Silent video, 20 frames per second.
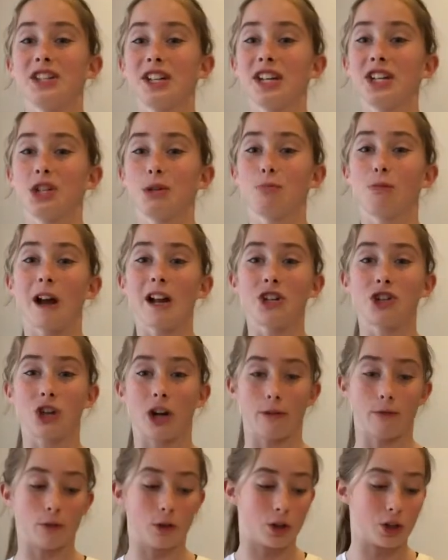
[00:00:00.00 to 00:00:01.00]
gingerbread
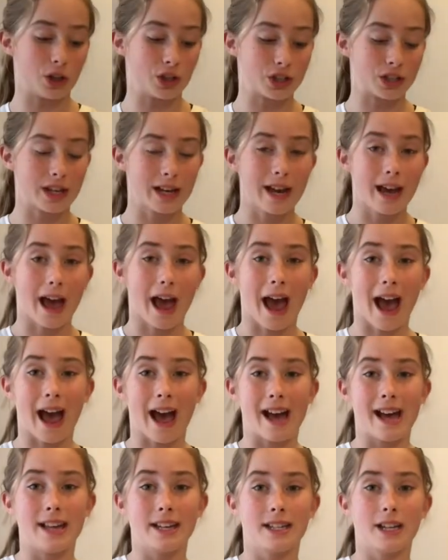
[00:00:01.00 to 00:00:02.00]
truffles
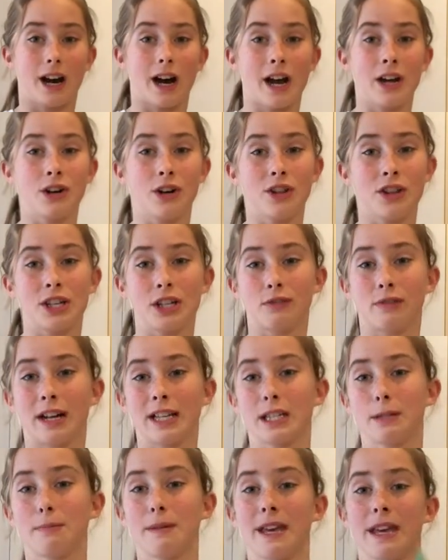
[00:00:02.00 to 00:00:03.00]
and I got this
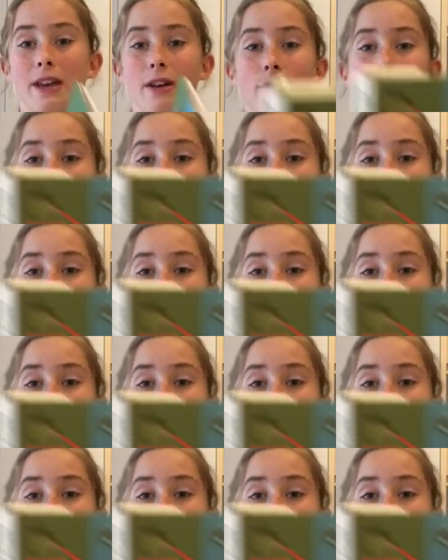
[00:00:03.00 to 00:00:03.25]
recipe